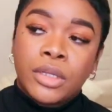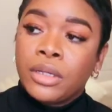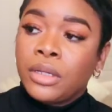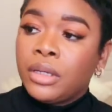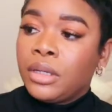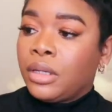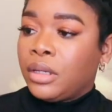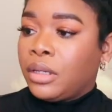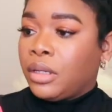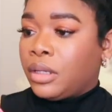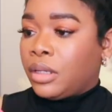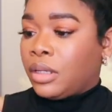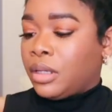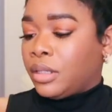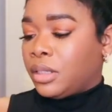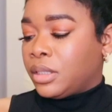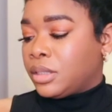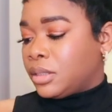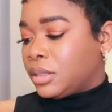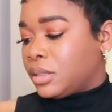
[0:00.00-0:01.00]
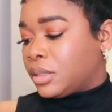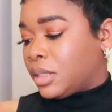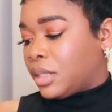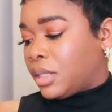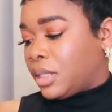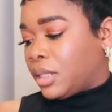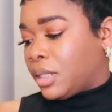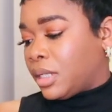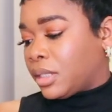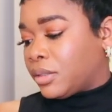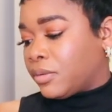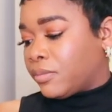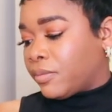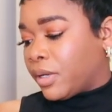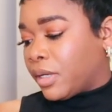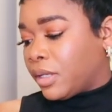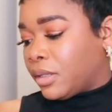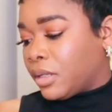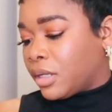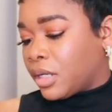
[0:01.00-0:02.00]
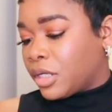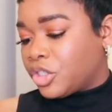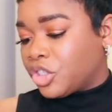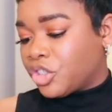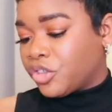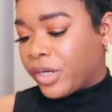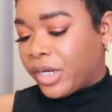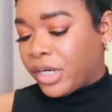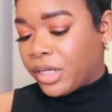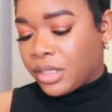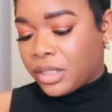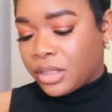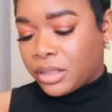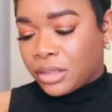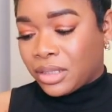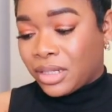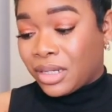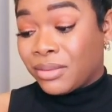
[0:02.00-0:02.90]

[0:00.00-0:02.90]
And this is again like the regular Catarina.